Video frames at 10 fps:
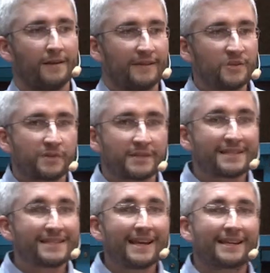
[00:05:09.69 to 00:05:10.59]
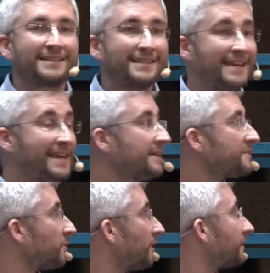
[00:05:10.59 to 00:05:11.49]
This was six
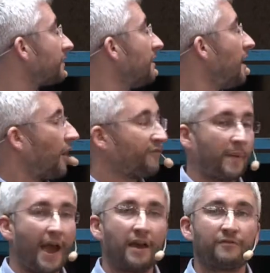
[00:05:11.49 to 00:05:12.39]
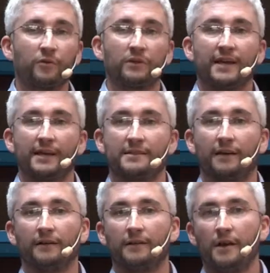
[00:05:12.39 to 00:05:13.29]
years' worth of behavioral
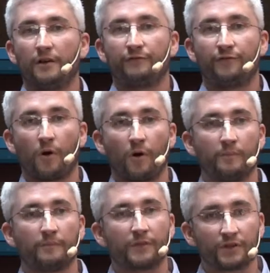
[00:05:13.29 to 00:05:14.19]
data from